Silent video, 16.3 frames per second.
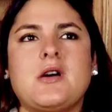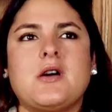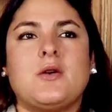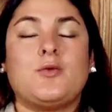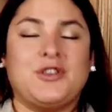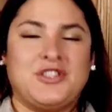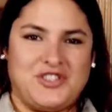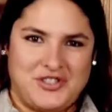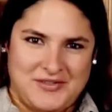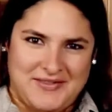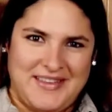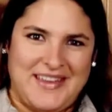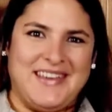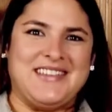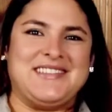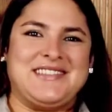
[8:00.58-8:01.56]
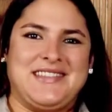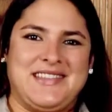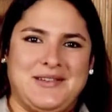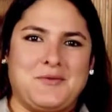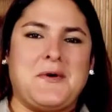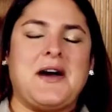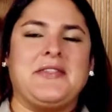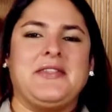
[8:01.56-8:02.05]
which is the
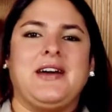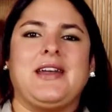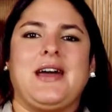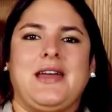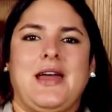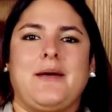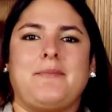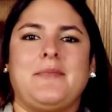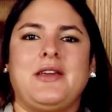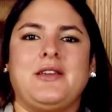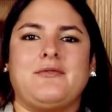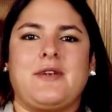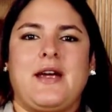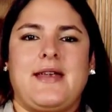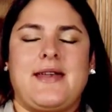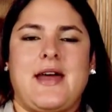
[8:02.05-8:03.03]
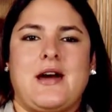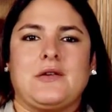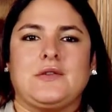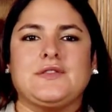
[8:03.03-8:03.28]
one that I am in right now.